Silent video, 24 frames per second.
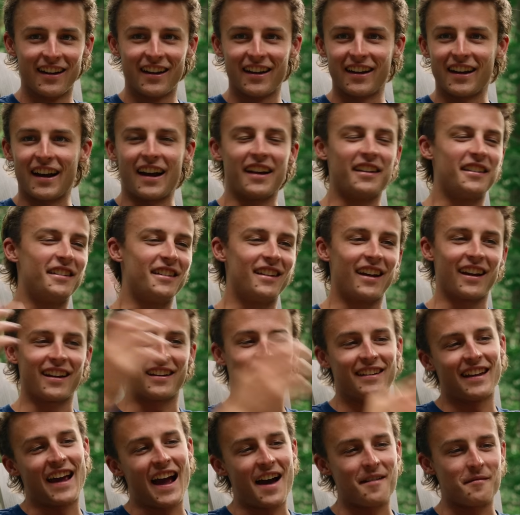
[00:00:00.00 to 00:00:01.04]
And I like
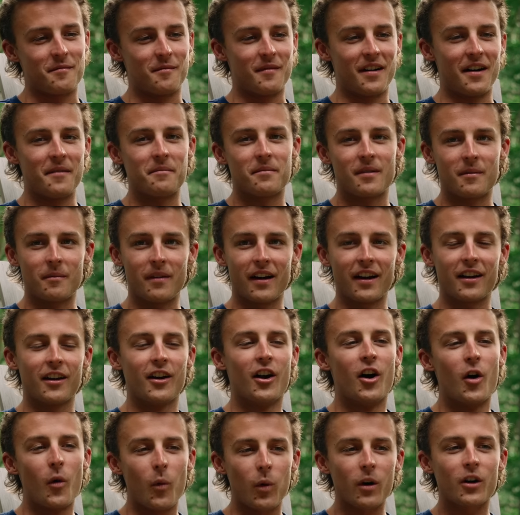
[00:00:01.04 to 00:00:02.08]
dab him up. I'm like,
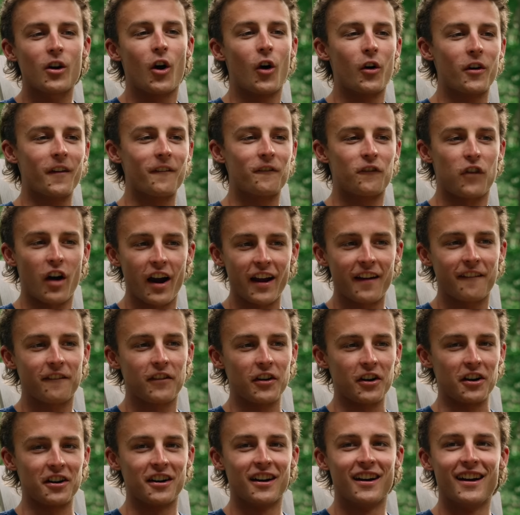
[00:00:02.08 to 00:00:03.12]
we're going to
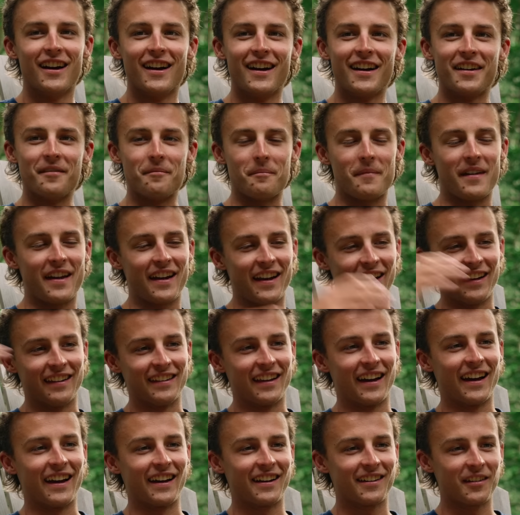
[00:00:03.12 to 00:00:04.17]
Frankfurt. Meaning
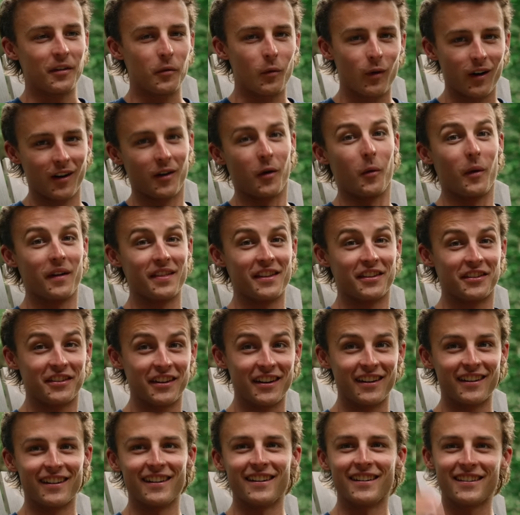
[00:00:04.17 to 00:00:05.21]
like, we're going to win the
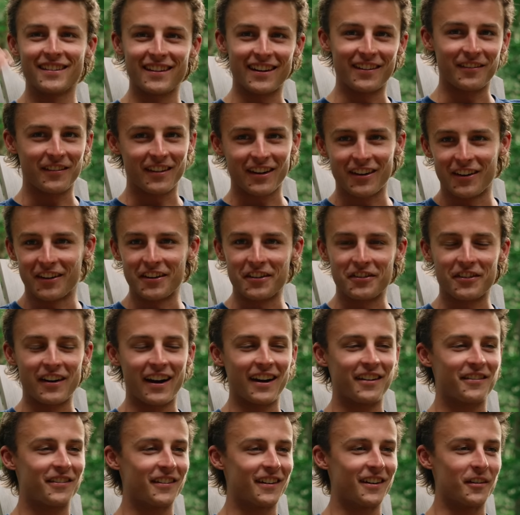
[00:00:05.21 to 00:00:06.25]
series. Like we're going to
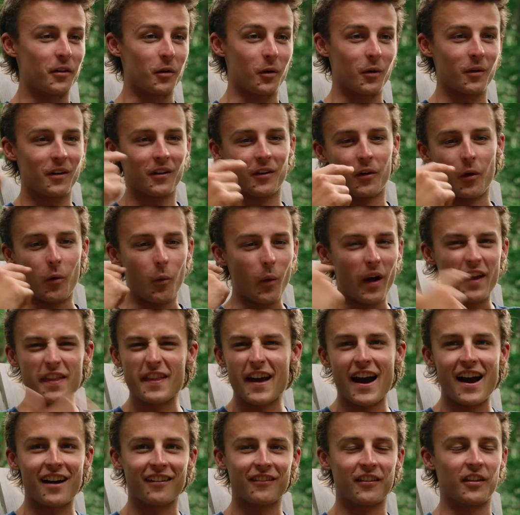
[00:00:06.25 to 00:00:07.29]
Frankfurt. We're going to win
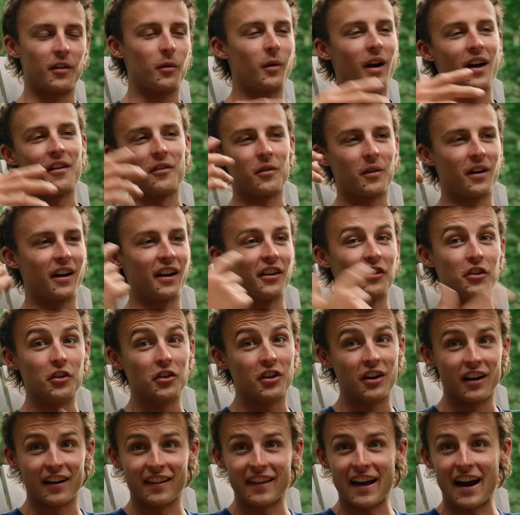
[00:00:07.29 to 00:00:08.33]
that, whatever. We're going to do
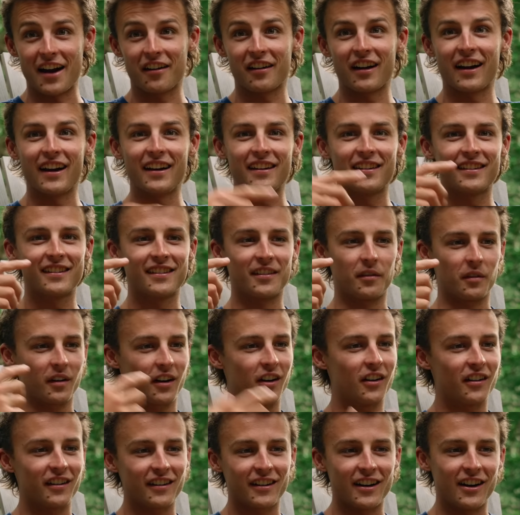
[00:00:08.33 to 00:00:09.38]
good in that race. And we're
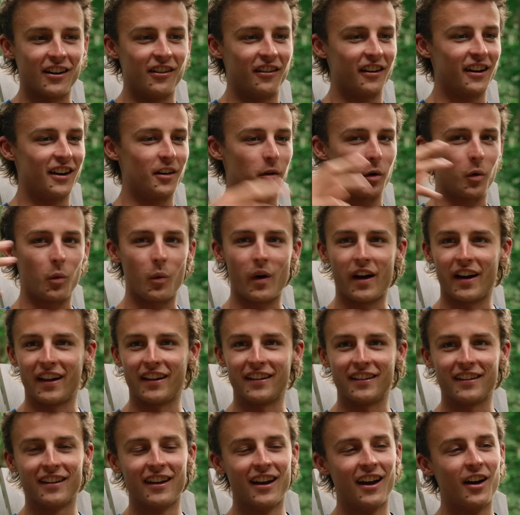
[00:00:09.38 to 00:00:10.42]
going to Kona. We're
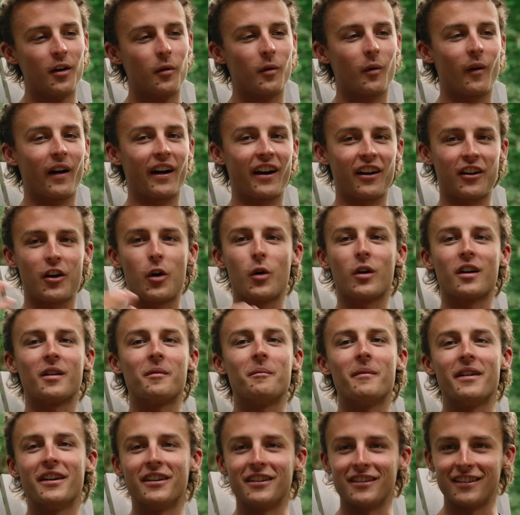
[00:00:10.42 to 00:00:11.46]
winning a quarter
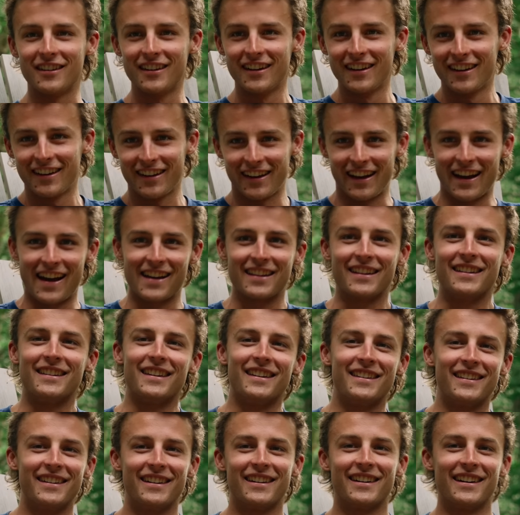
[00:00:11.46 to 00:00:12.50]
mil in the
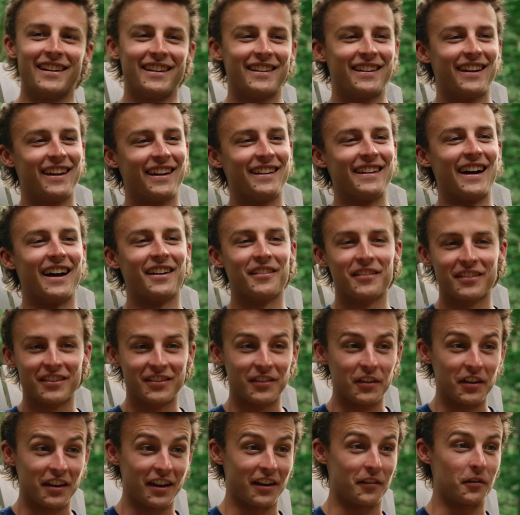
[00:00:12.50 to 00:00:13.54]
series. And that was
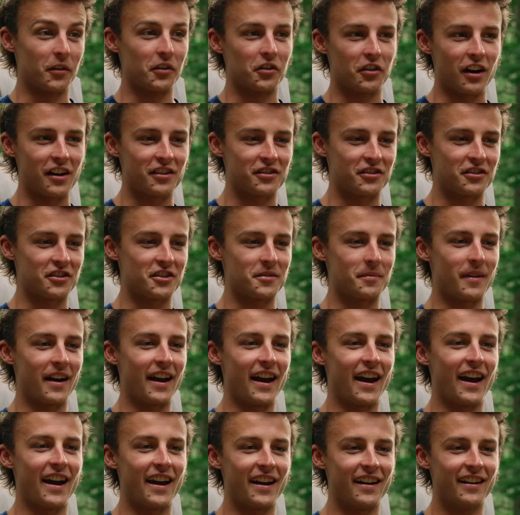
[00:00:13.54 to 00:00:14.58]
what like was rushing through my
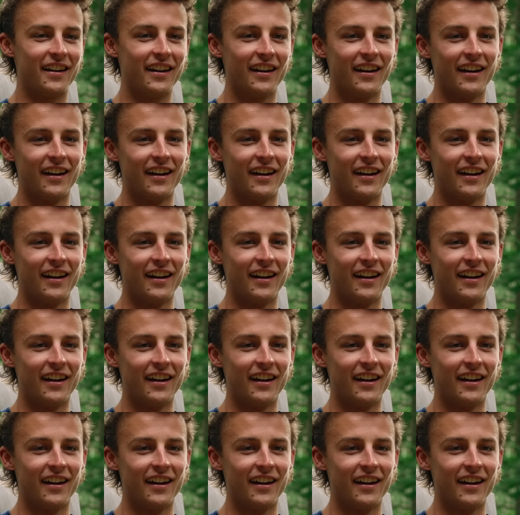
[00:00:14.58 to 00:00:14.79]
head.